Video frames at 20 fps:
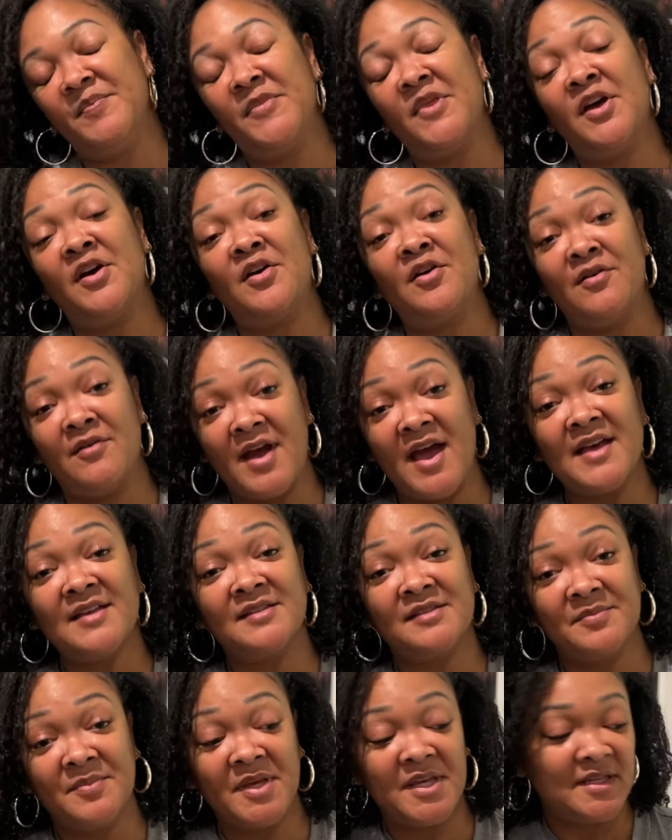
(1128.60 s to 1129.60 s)
the
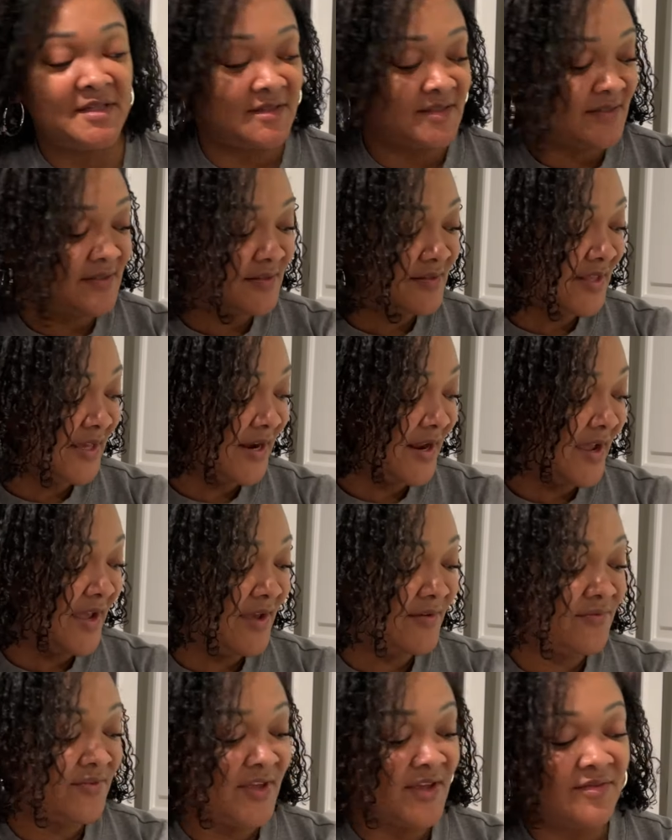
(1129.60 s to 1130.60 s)
harassment that I
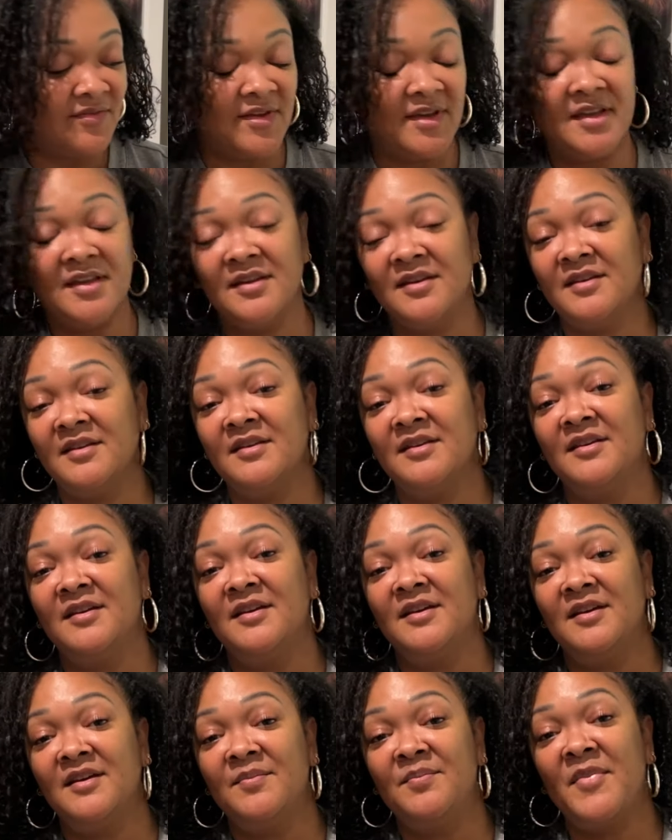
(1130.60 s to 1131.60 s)
have given
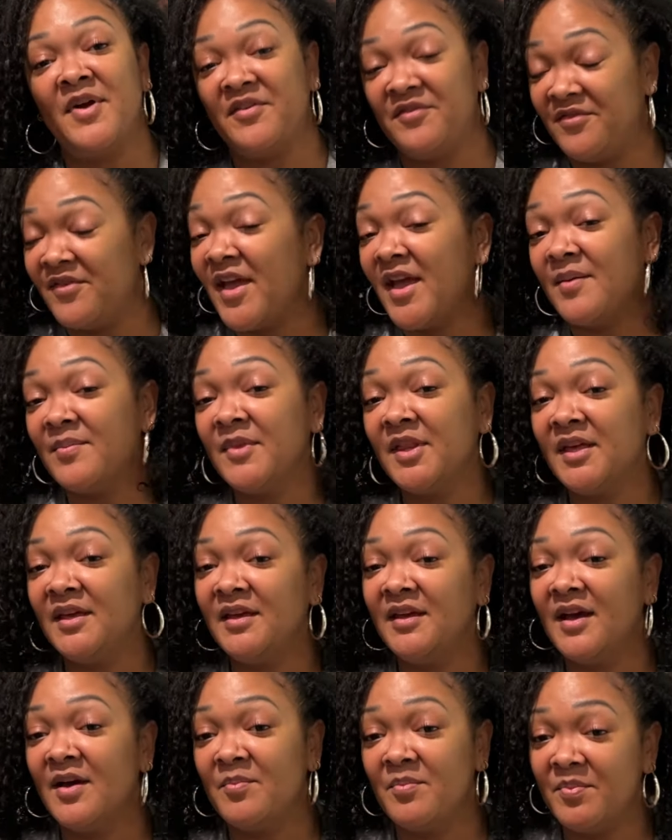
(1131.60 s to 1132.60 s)
my
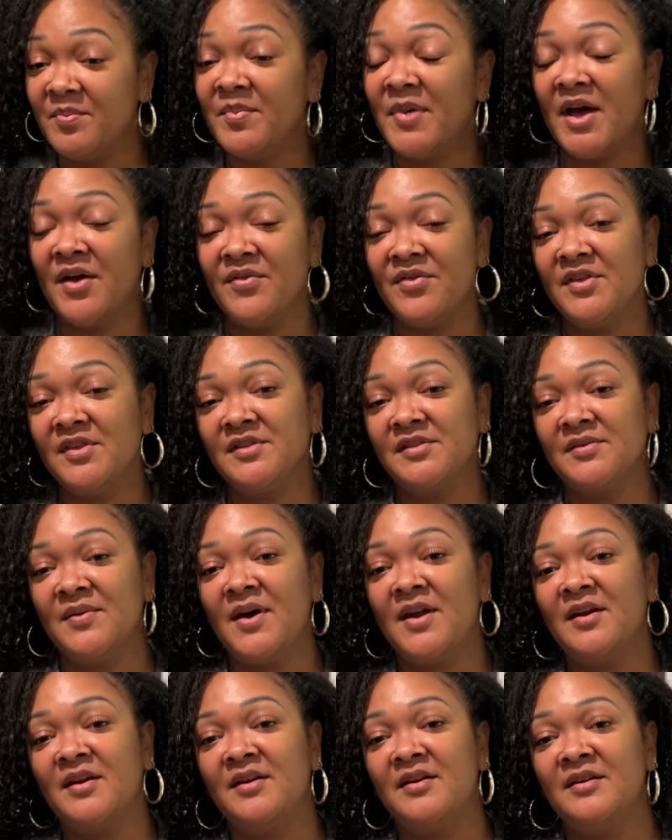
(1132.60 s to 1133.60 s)
family about this
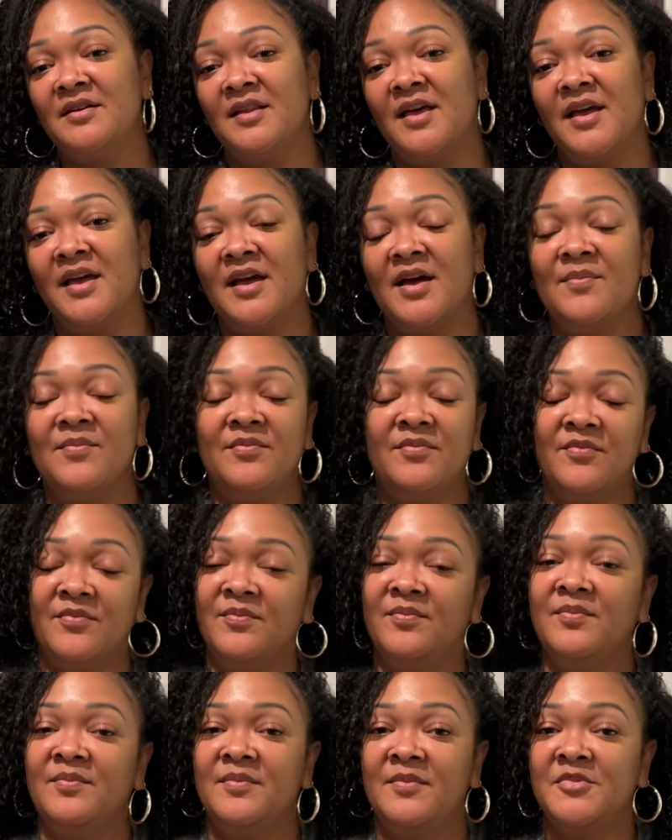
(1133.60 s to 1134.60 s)
sweater, like, I'm
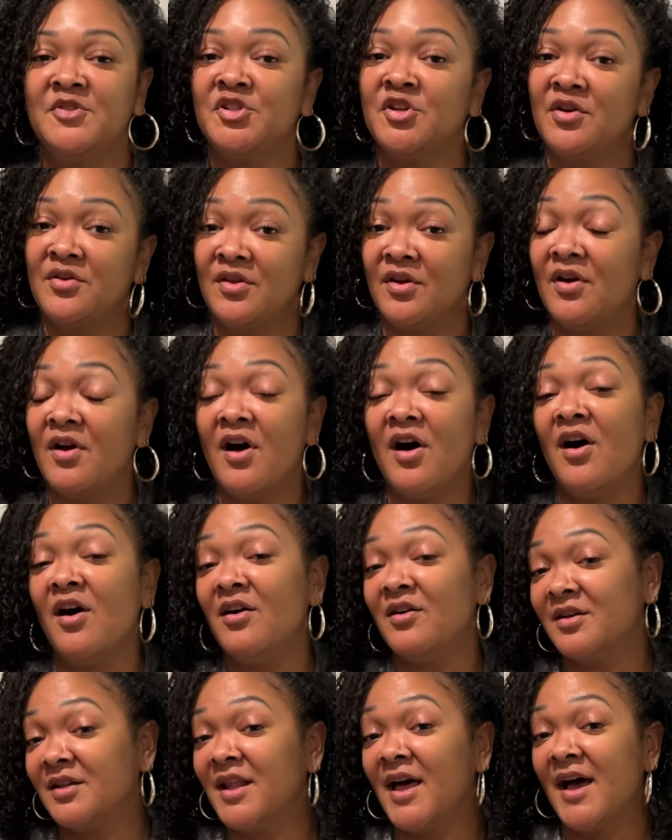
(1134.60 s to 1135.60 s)
sure they're
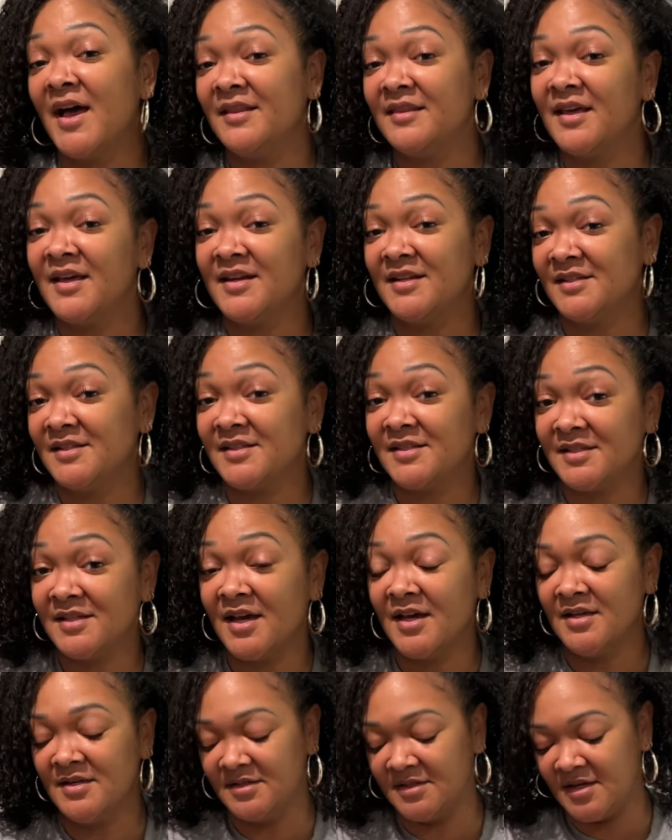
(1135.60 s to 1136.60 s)
all glad that it's
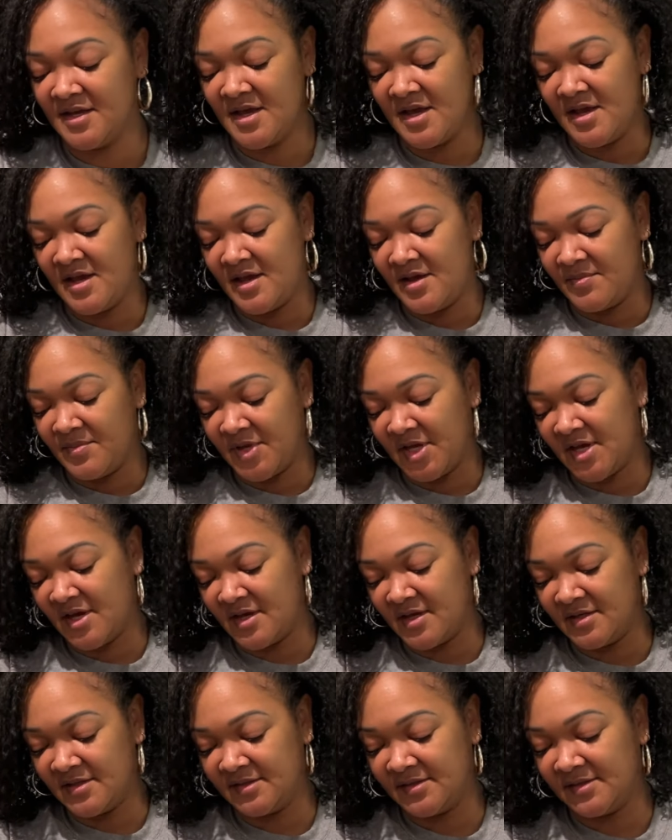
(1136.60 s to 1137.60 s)
done,
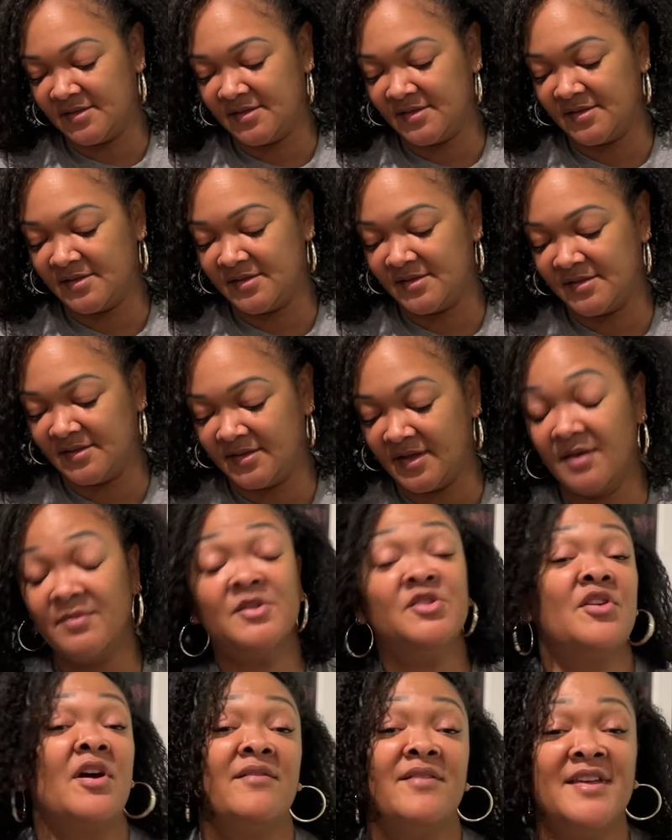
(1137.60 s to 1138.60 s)
because I've been
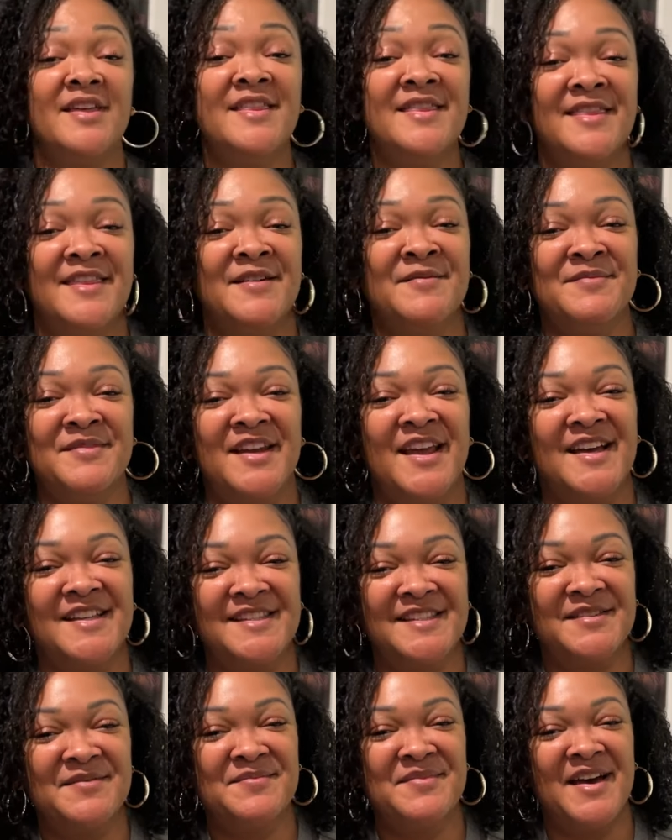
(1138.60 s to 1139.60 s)
driving them
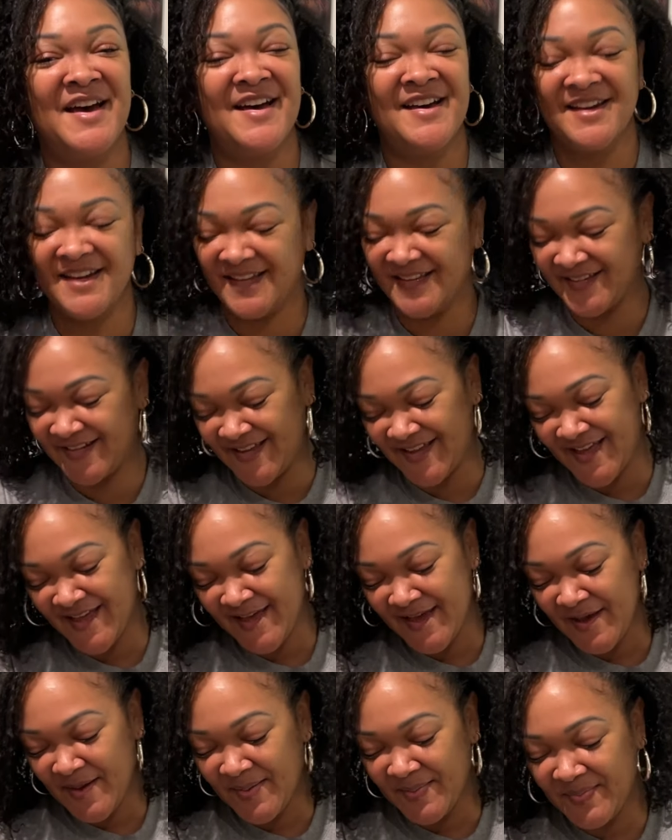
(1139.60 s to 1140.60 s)
nuts about it,
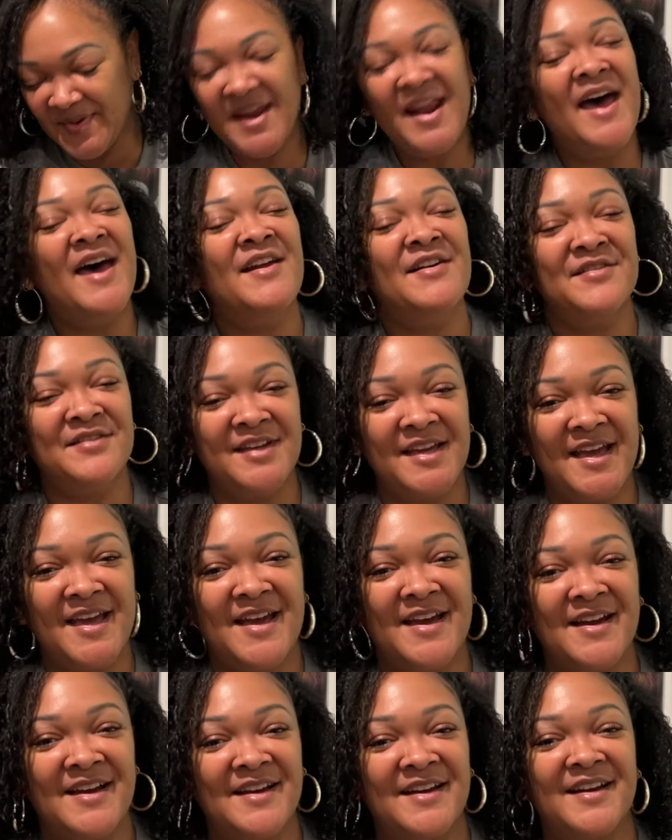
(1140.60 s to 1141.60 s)
but I don't
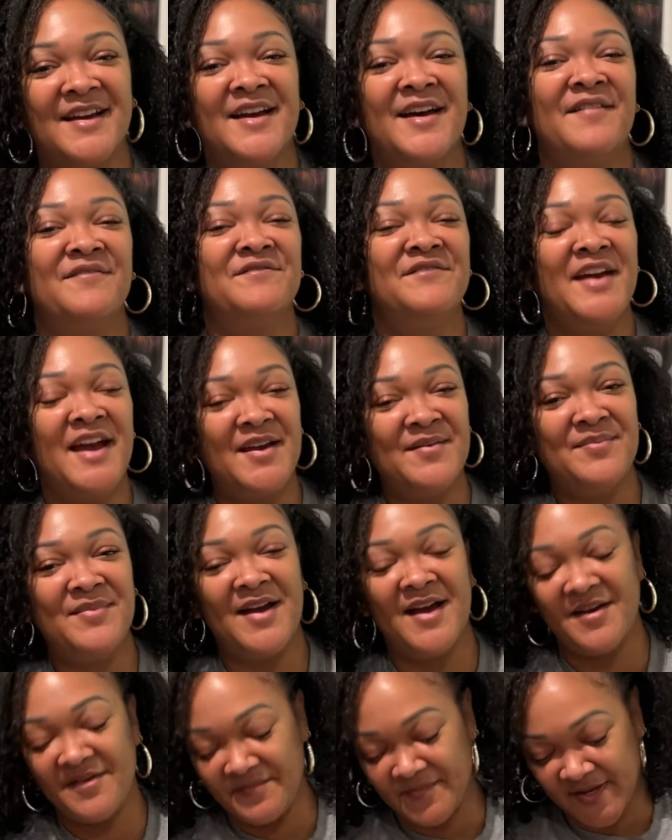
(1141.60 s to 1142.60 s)
care. I'm very
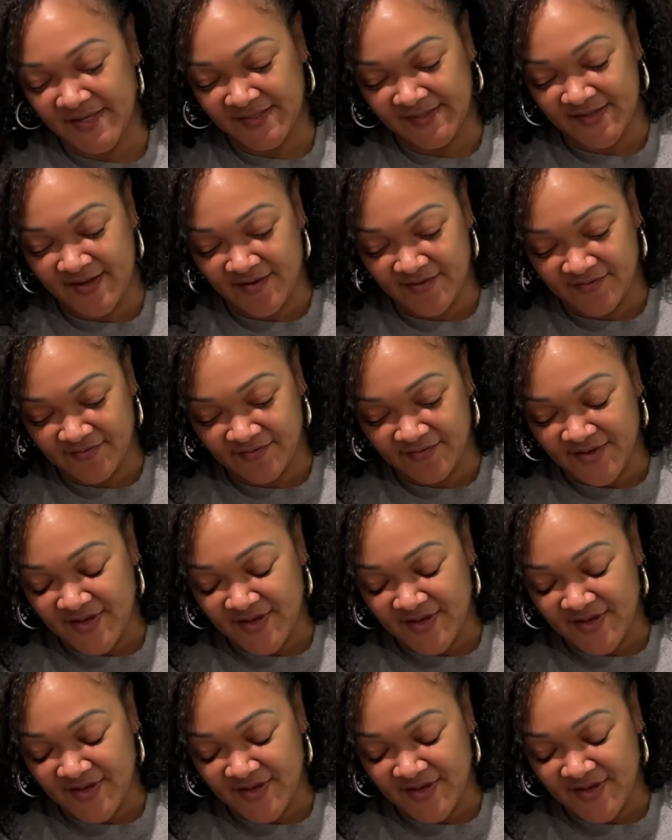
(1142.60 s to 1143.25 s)
proud of myself.